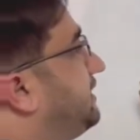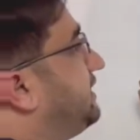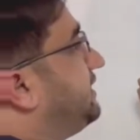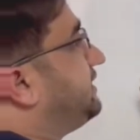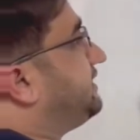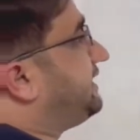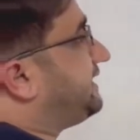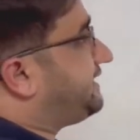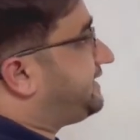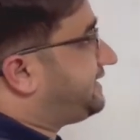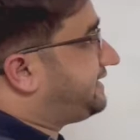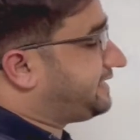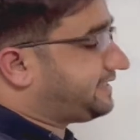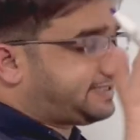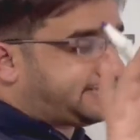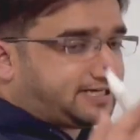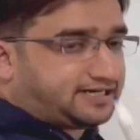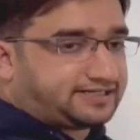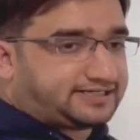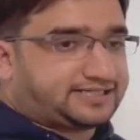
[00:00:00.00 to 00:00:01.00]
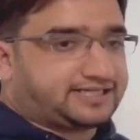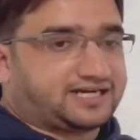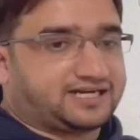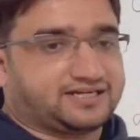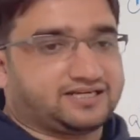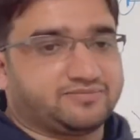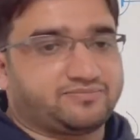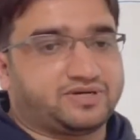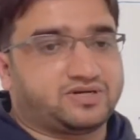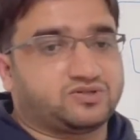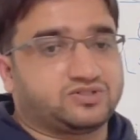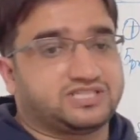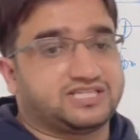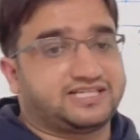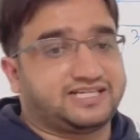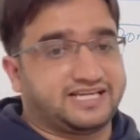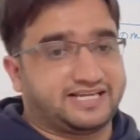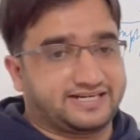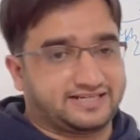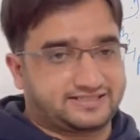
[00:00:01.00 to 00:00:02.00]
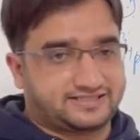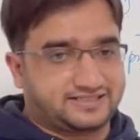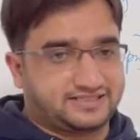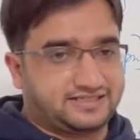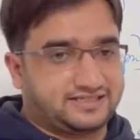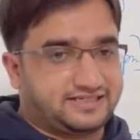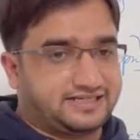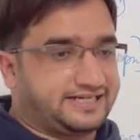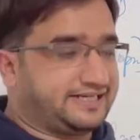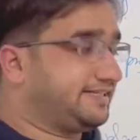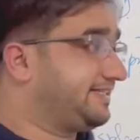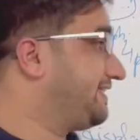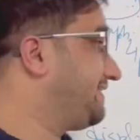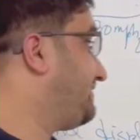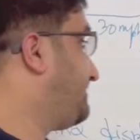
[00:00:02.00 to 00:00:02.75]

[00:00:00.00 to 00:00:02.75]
they did not talk about the direction and they